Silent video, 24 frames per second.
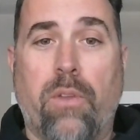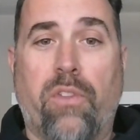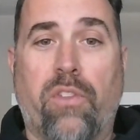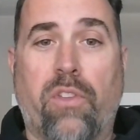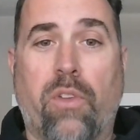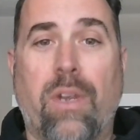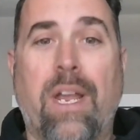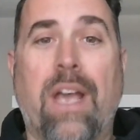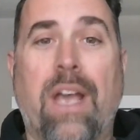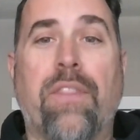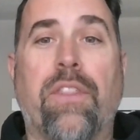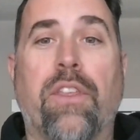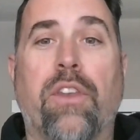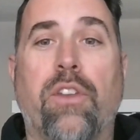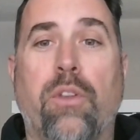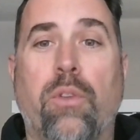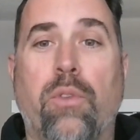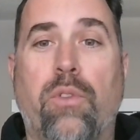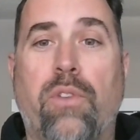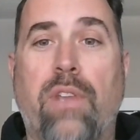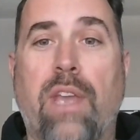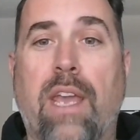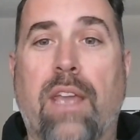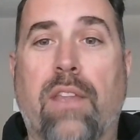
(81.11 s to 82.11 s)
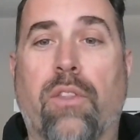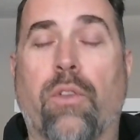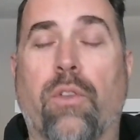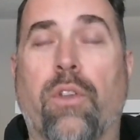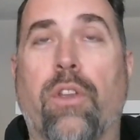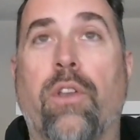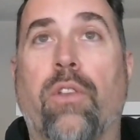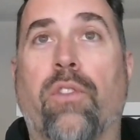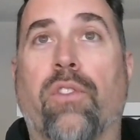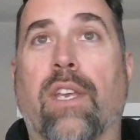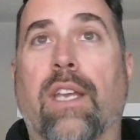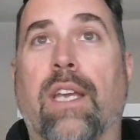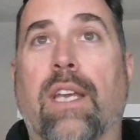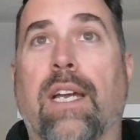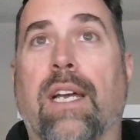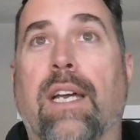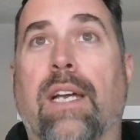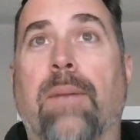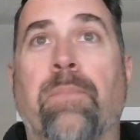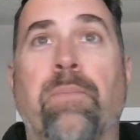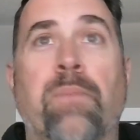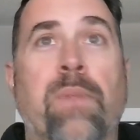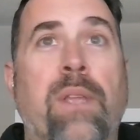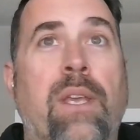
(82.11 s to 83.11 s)
So not the new tech. They're using
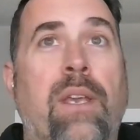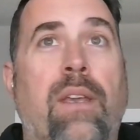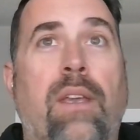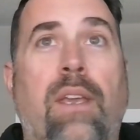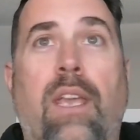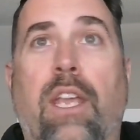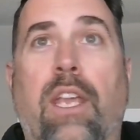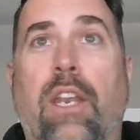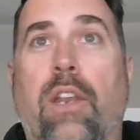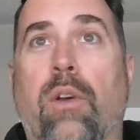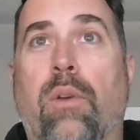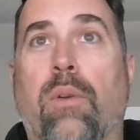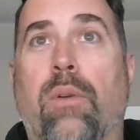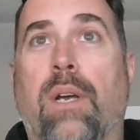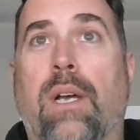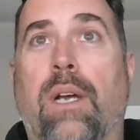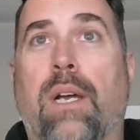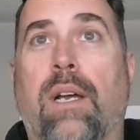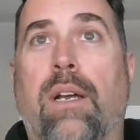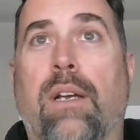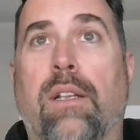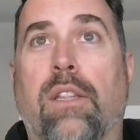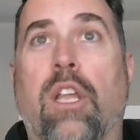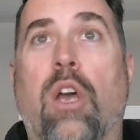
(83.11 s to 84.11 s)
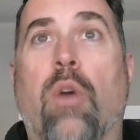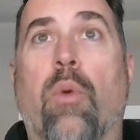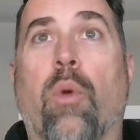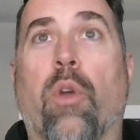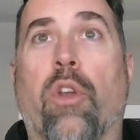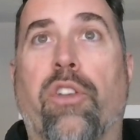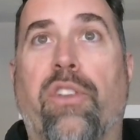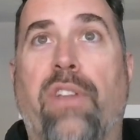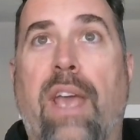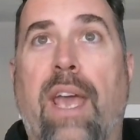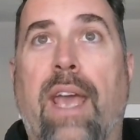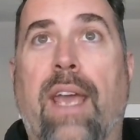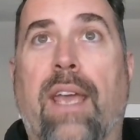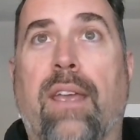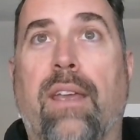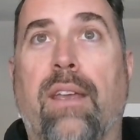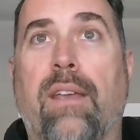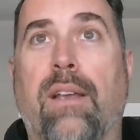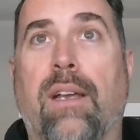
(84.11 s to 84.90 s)
lower tech